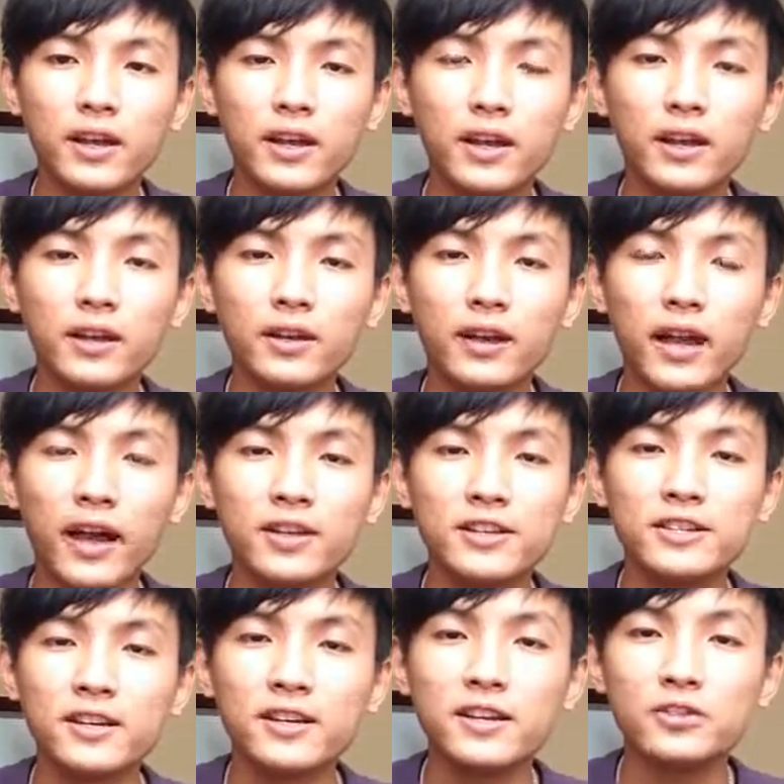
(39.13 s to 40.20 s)
And I
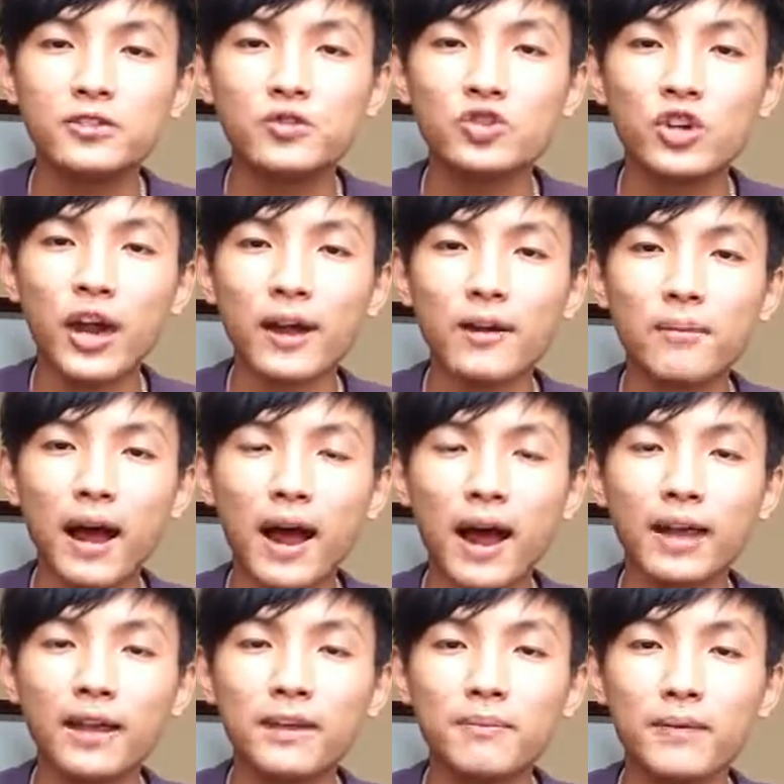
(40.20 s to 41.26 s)
decided to change
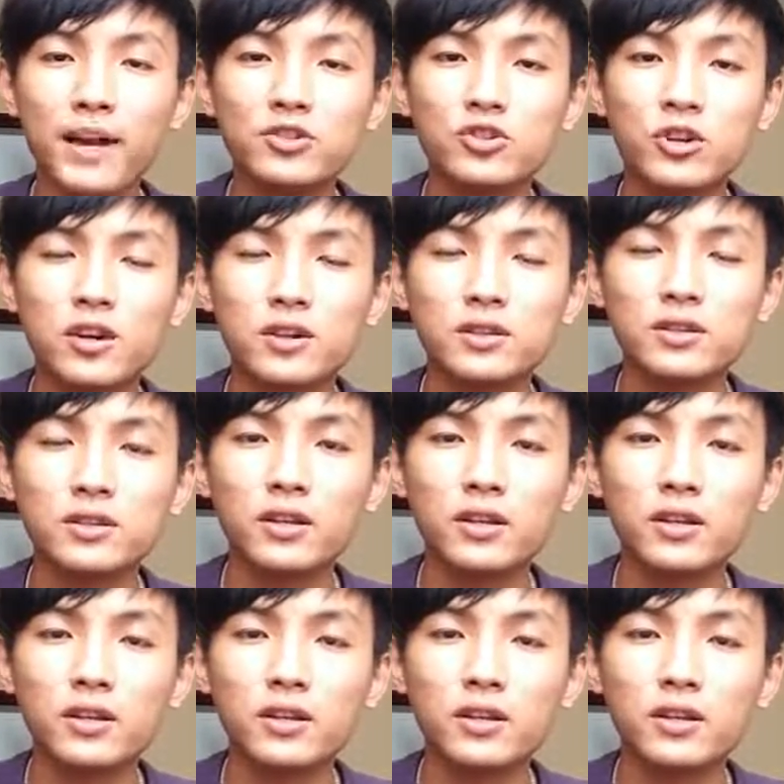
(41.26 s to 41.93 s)
my major.